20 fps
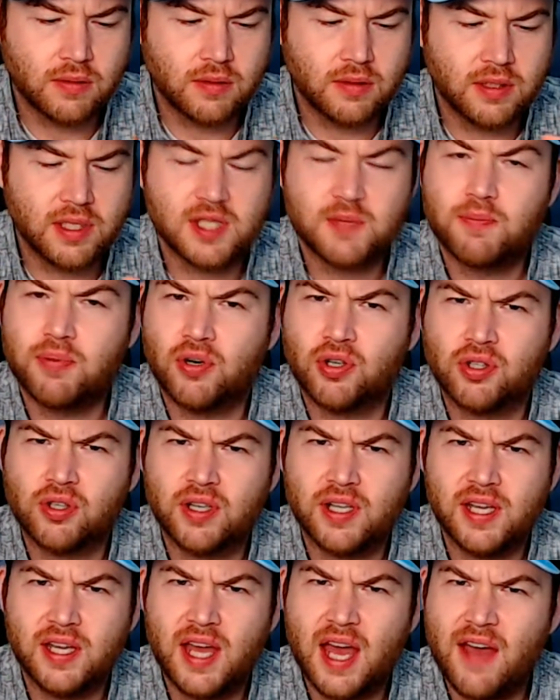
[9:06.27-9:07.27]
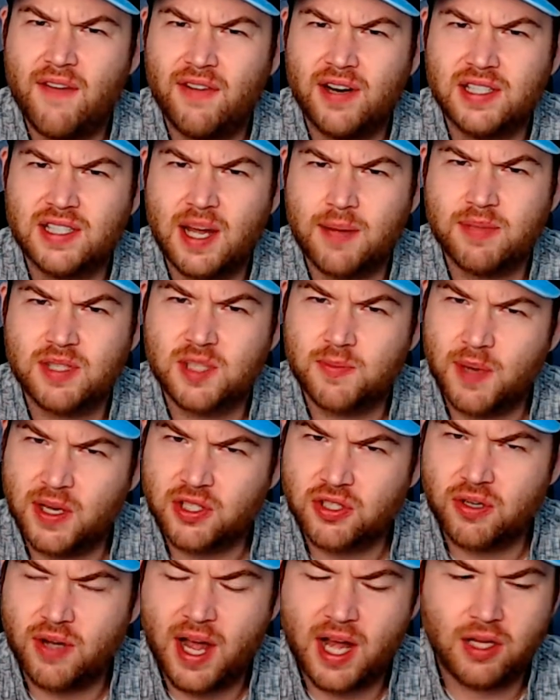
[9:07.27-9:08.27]
Burger King have any type of
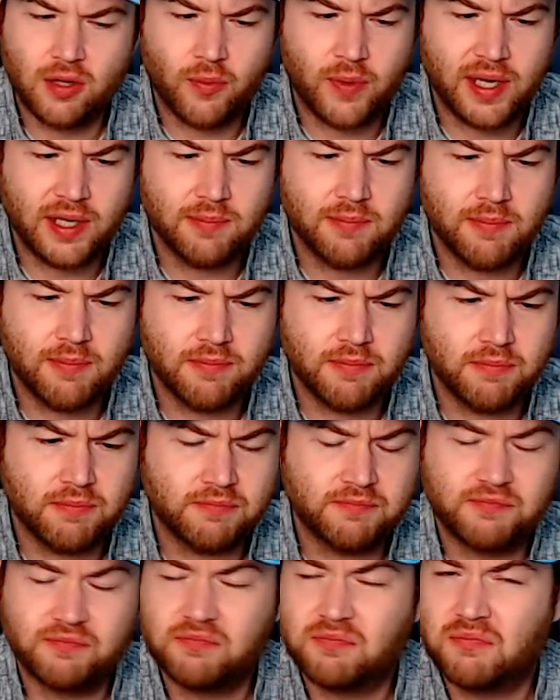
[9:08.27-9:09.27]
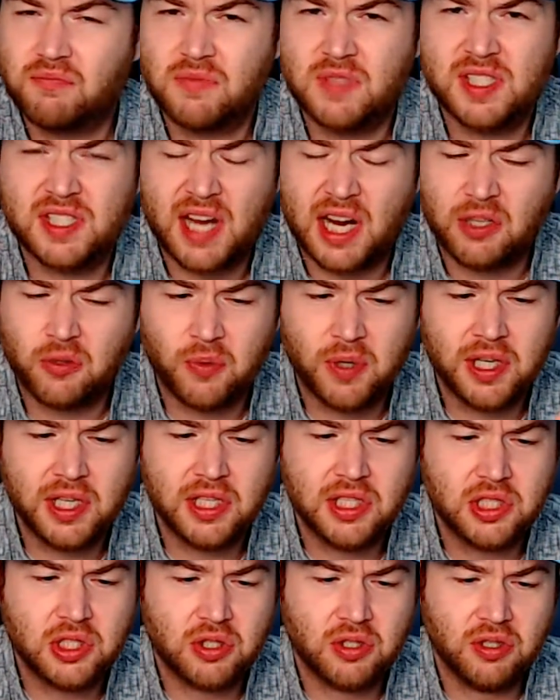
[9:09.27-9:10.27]
special Halloween
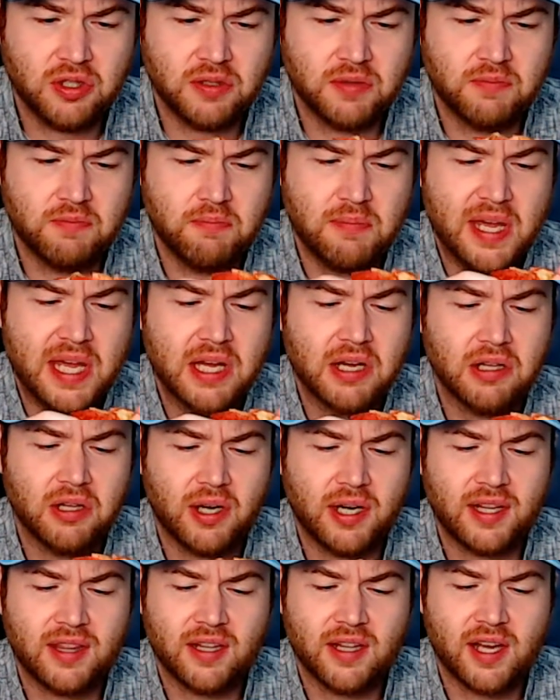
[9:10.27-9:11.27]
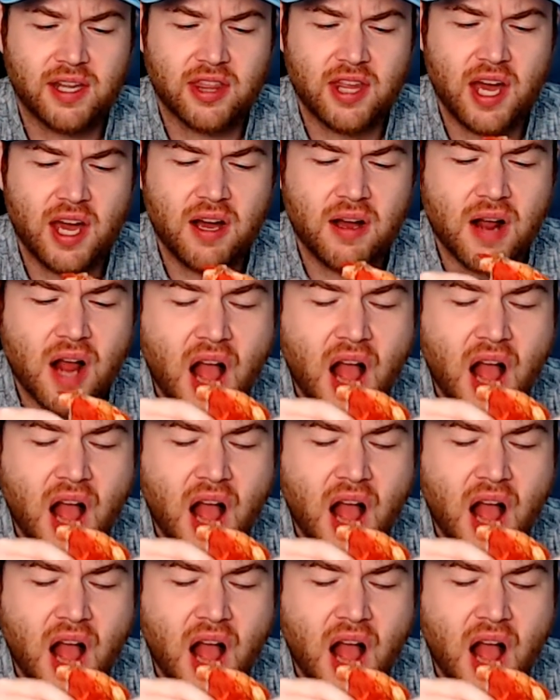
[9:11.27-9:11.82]
sandwich or meal, anything like that?